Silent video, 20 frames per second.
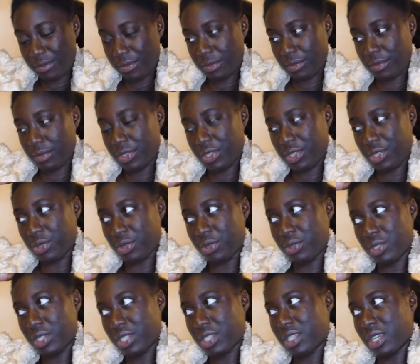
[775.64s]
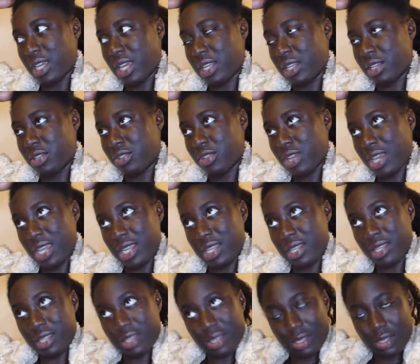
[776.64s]
you know, just kind of try and
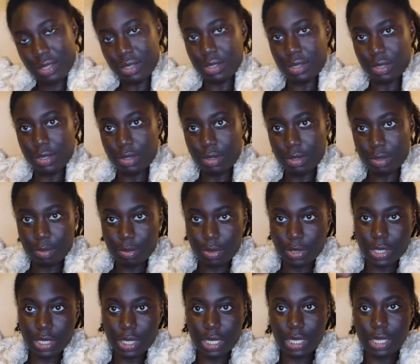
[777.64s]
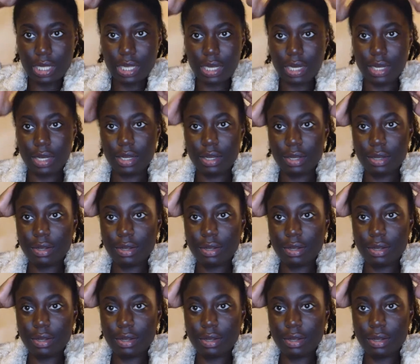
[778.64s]
push it in there.